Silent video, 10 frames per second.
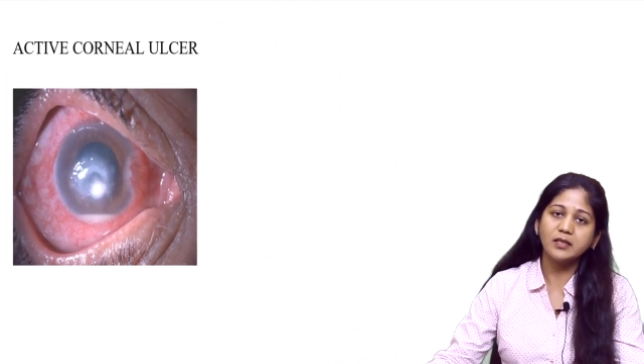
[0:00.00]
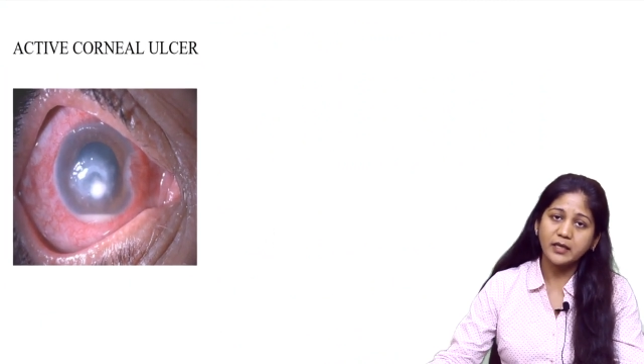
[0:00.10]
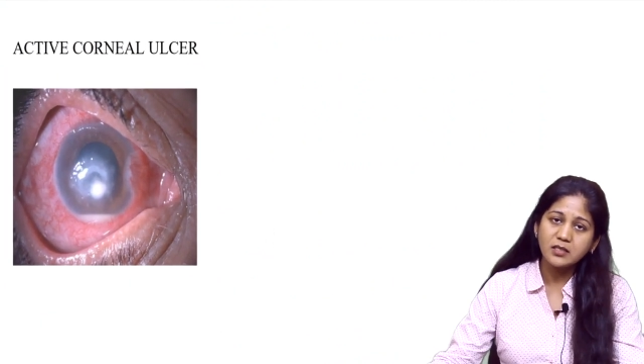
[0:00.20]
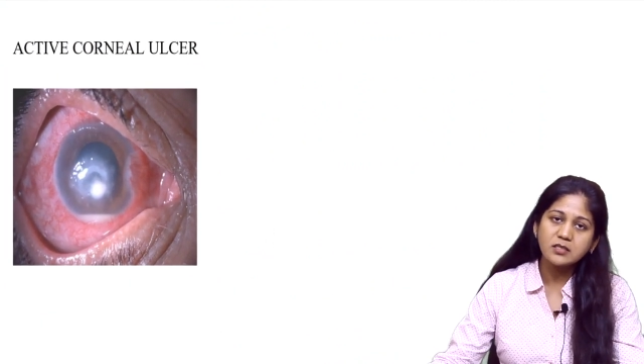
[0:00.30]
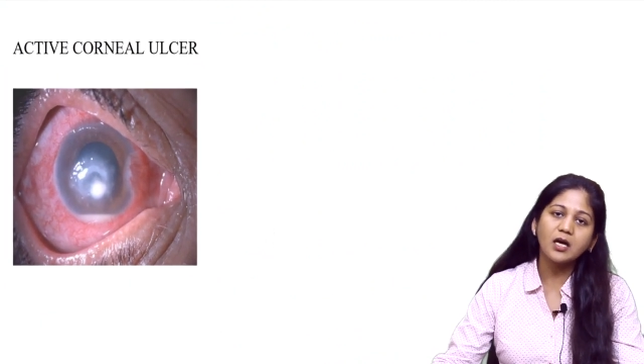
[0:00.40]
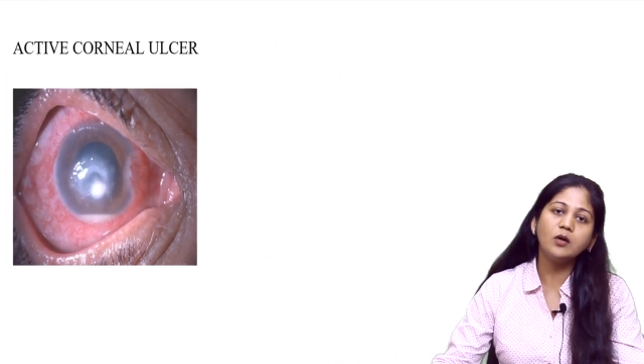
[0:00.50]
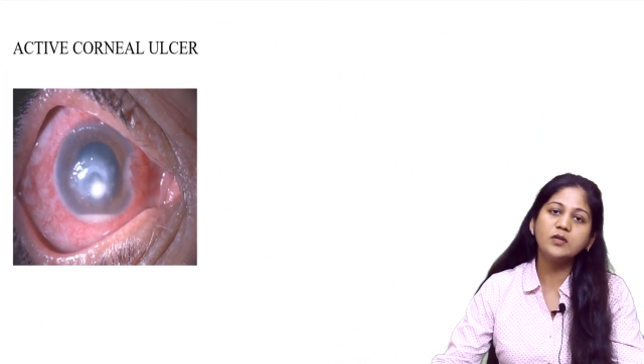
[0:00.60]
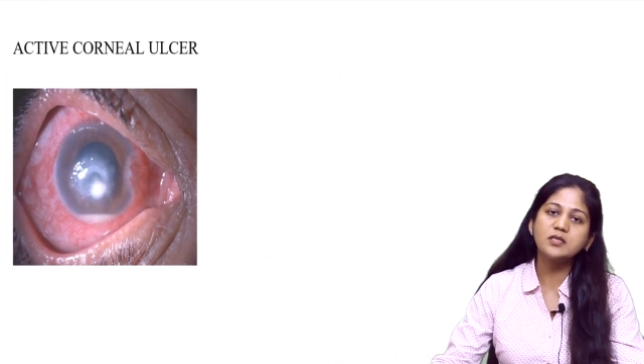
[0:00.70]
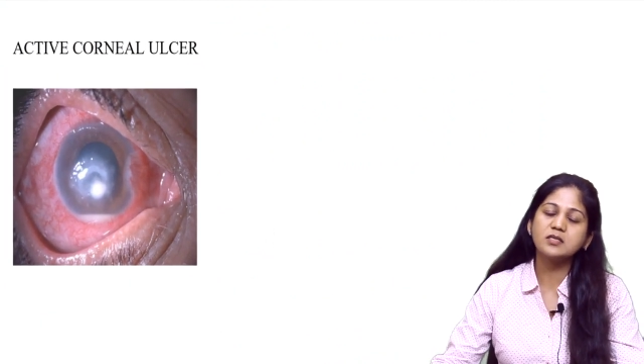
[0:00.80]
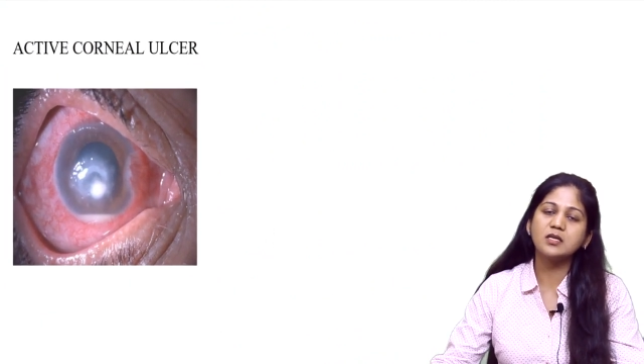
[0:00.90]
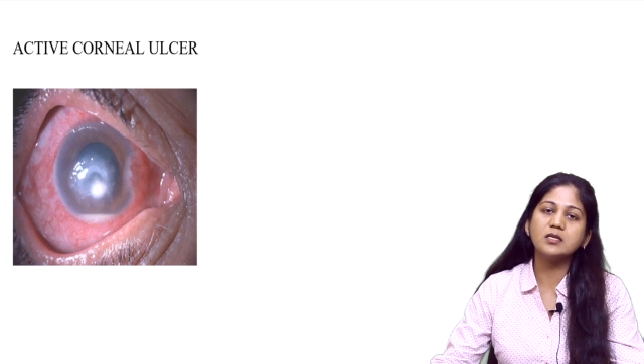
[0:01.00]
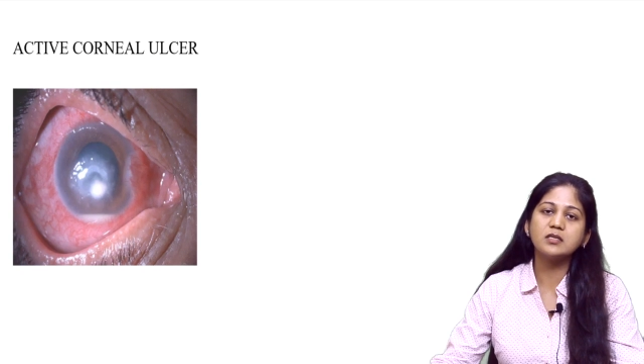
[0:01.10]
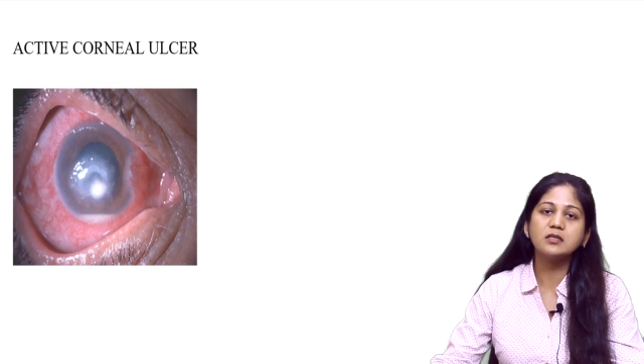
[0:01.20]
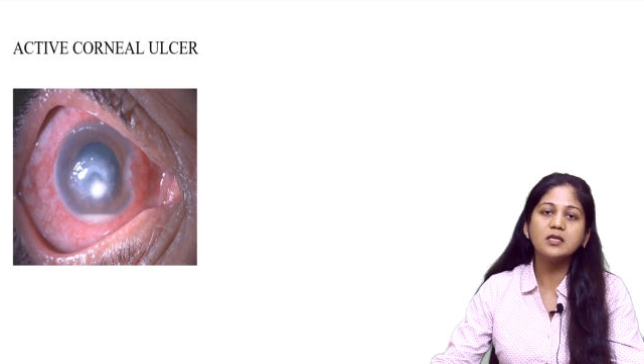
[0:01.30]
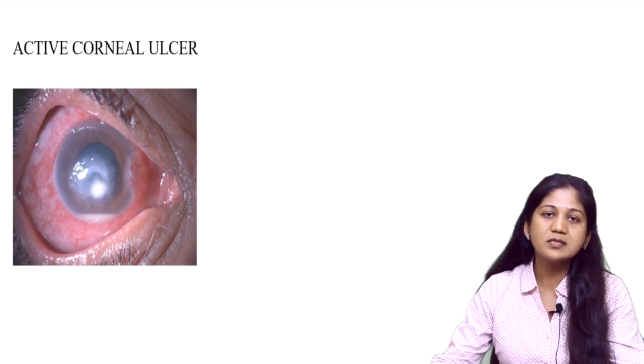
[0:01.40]
Let us now discuss
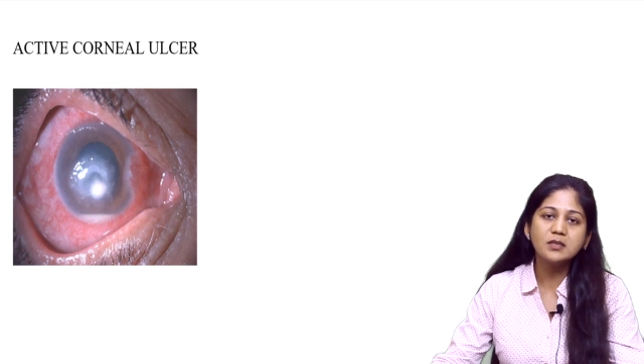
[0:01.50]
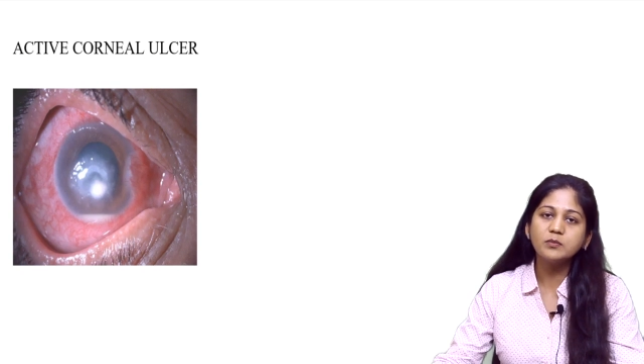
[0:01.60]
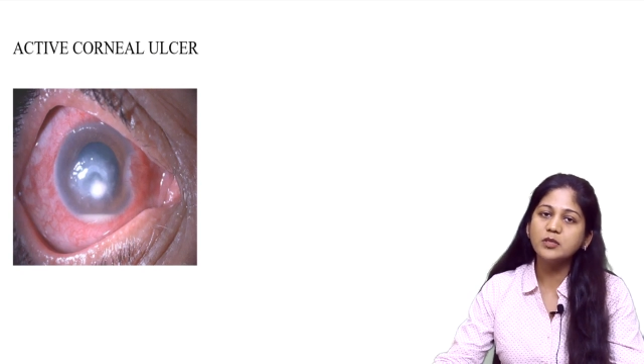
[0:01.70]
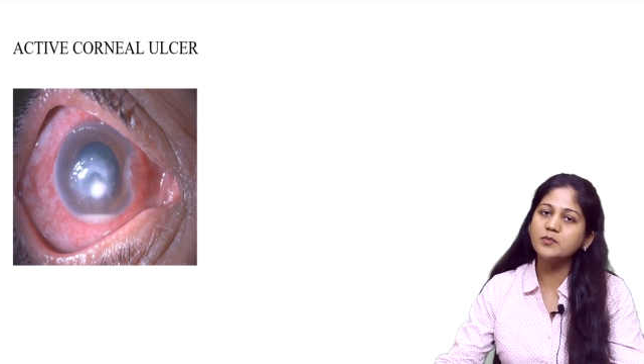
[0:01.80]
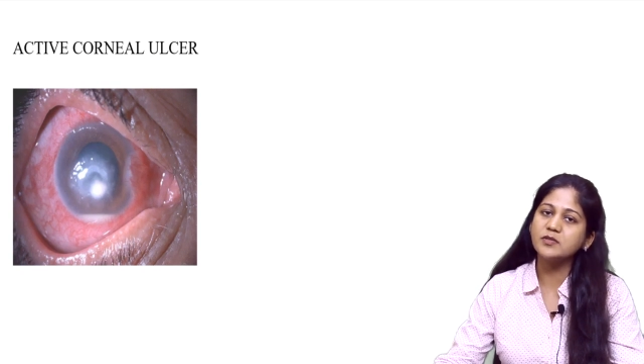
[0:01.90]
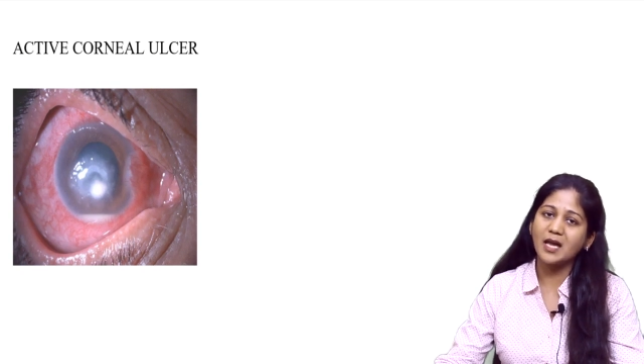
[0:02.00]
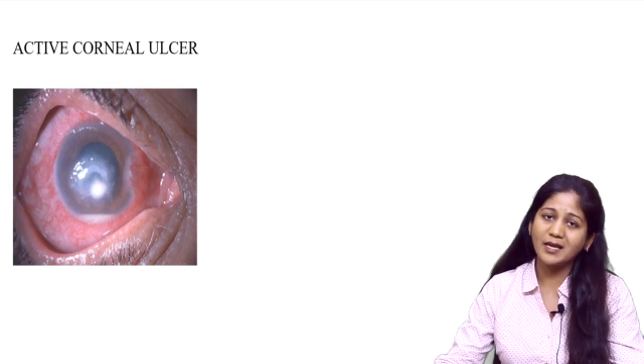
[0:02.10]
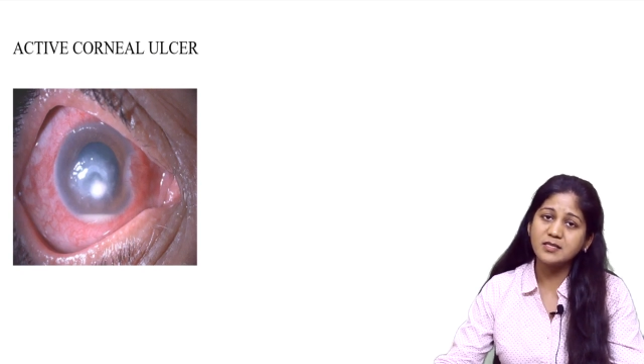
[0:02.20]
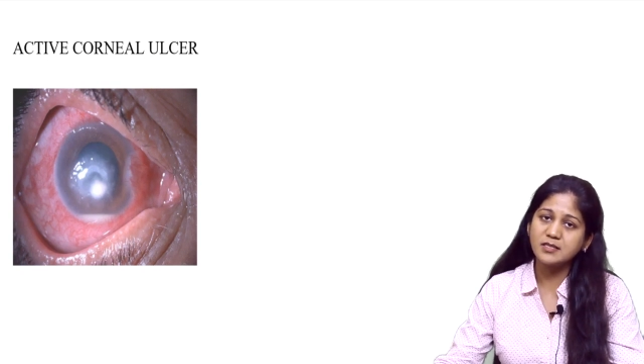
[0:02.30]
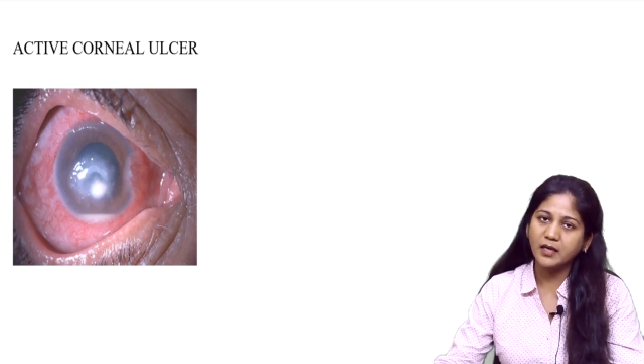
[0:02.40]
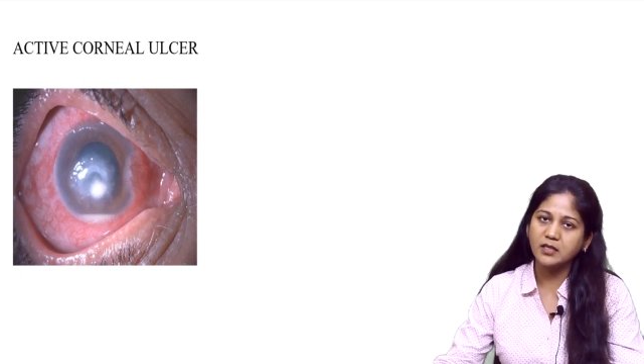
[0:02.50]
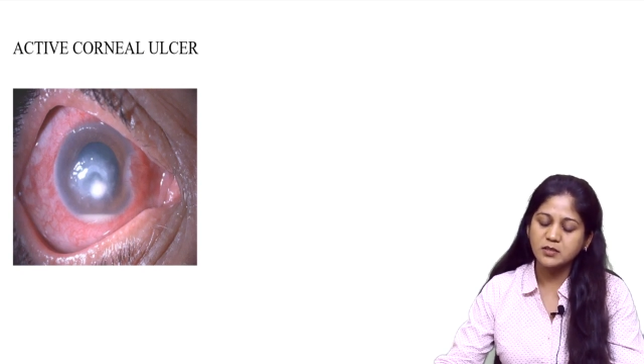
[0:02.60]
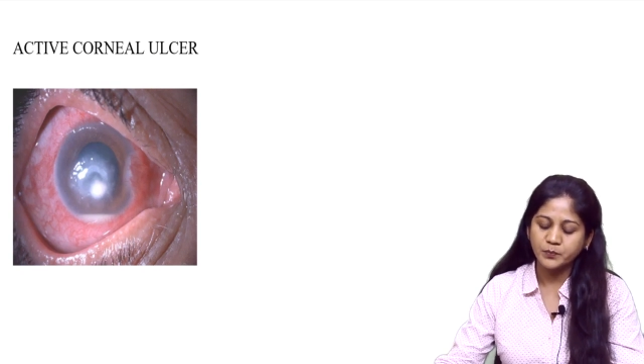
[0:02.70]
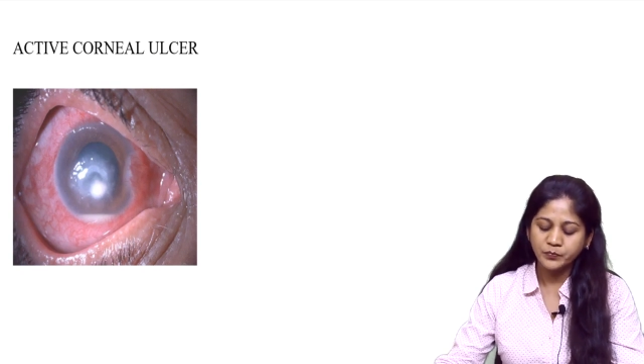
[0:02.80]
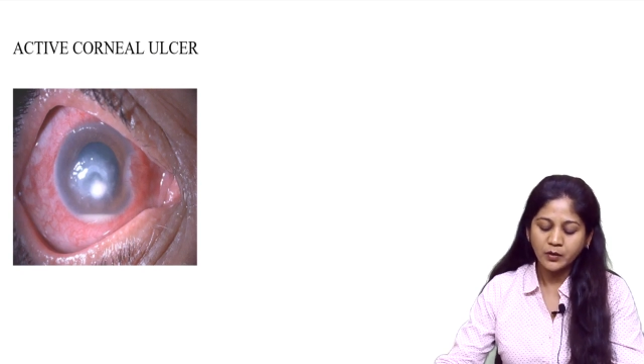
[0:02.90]
the symptoms and signs.